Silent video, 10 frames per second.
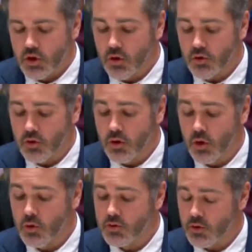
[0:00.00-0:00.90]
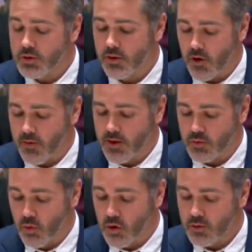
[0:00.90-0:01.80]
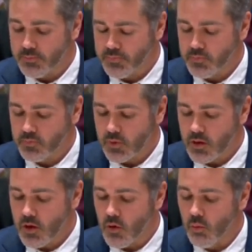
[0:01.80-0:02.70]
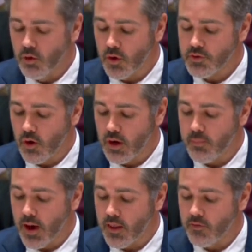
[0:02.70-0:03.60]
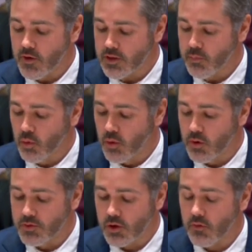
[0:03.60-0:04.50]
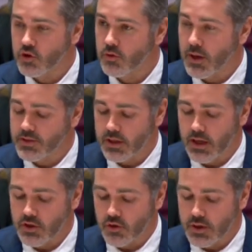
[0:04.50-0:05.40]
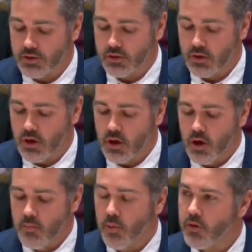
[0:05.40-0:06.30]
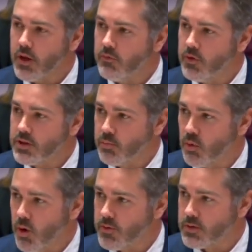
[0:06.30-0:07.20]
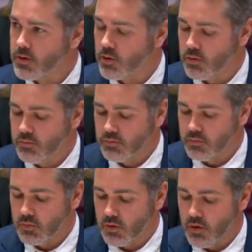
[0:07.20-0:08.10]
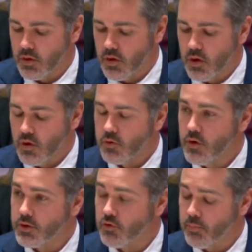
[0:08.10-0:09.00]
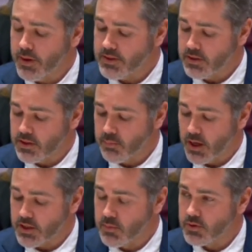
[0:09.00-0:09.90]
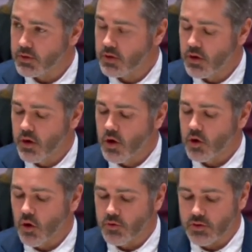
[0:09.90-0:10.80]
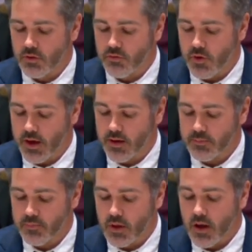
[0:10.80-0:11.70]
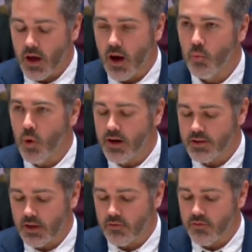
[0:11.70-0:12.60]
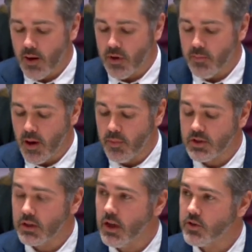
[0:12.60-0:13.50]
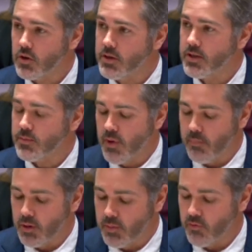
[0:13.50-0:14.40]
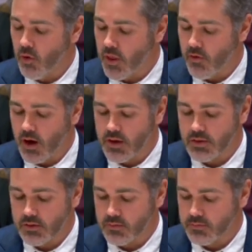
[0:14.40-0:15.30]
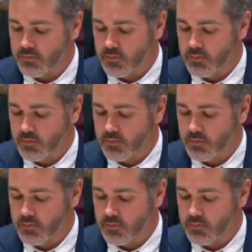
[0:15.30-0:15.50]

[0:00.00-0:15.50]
Children who do survive this war will not only bear the visible wounds of traumatic injuries, but the invisible ones too. Those of repeated displacement, constant fear, and witnessing family members literally dismembered before their eyes.